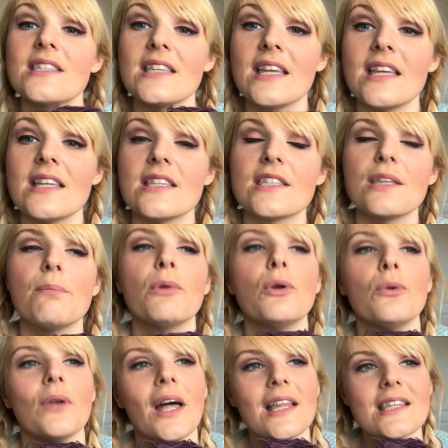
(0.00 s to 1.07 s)
is the
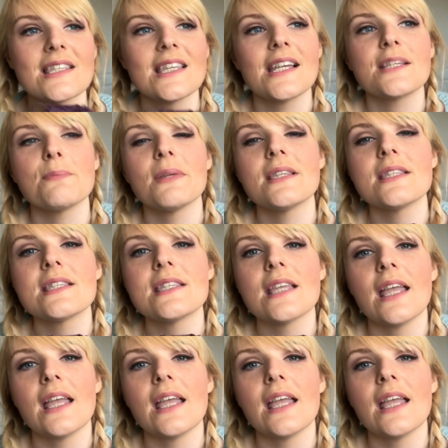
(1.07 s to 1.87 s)
Moon and Sixpence